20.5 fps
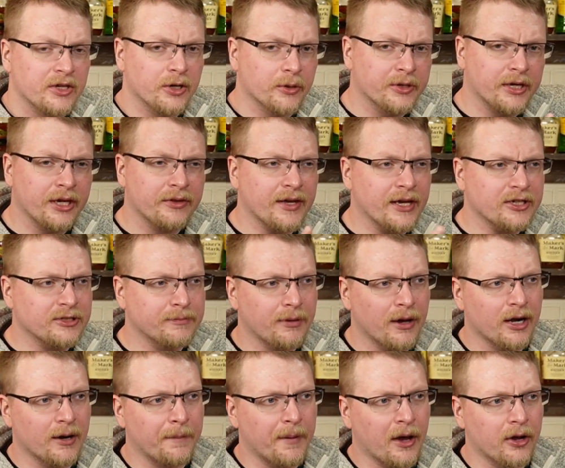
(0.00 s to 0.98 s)
You know, Keith actually
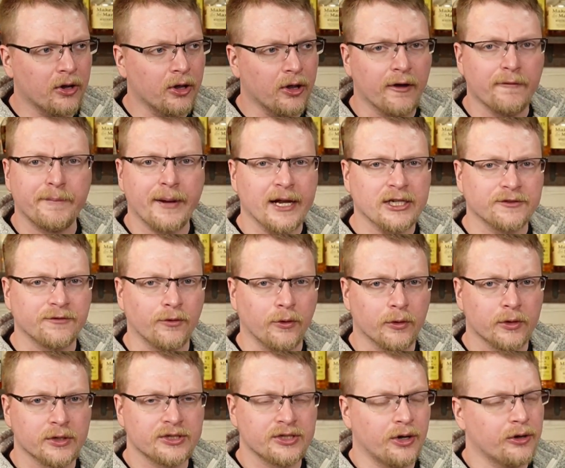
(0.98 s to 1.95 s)
bought a bottle of batch
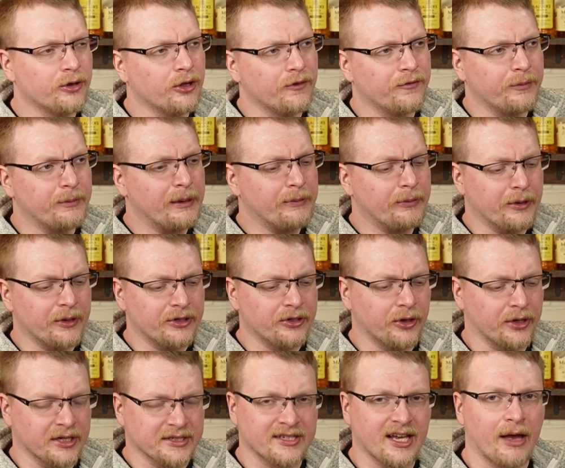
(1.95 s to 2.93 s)
4, so I don't know if maybe we can do
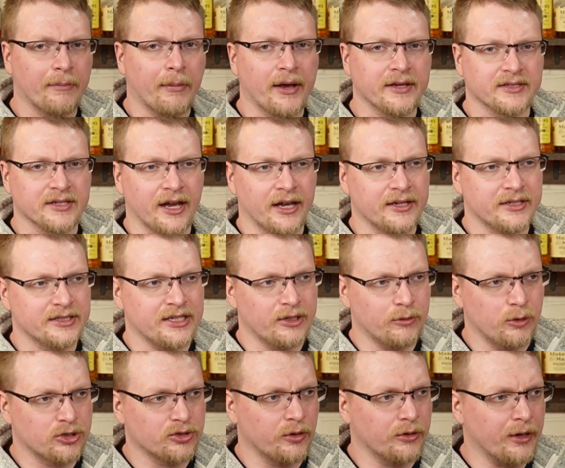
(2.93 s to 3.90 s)
like a side-by-side to see
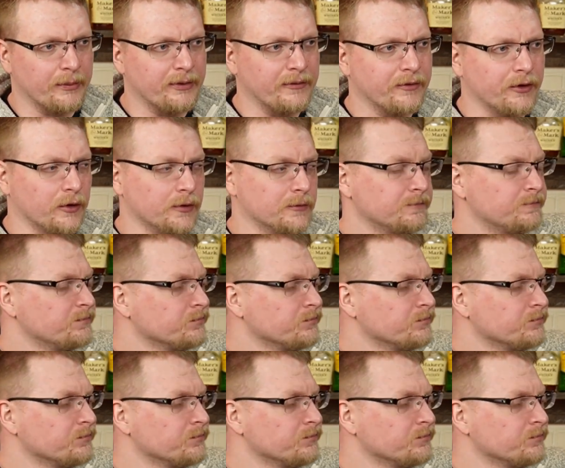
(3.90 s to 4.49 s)
which one I prefer. All